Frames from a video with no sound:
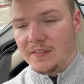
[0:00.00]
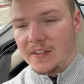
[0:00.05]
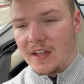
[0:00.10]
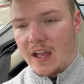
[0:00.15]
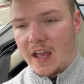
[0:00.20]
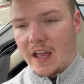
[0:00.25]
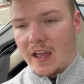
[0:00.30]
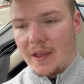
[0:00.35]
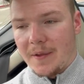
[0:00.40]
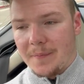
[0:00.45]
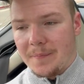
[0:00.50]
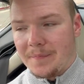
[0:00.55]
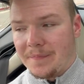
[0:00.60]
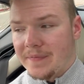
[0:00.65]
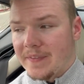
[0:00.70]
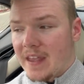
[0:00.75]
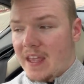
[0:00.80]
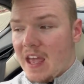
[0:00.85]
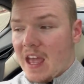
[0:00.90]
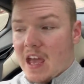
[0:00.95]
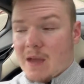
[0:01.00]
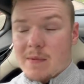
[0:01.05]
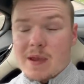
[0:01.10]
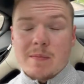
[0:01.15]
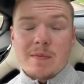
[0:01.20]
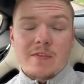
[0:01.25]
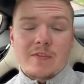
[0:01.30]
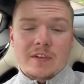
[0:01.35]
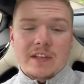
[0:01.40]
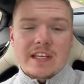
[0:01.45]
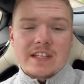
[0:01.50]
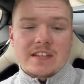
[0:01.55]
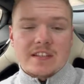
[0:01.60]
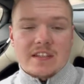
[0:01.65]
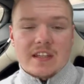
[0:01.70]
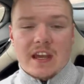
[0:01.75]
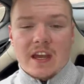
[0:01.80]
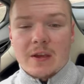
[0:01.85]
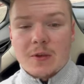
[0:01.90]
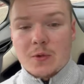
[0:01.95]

It might be related to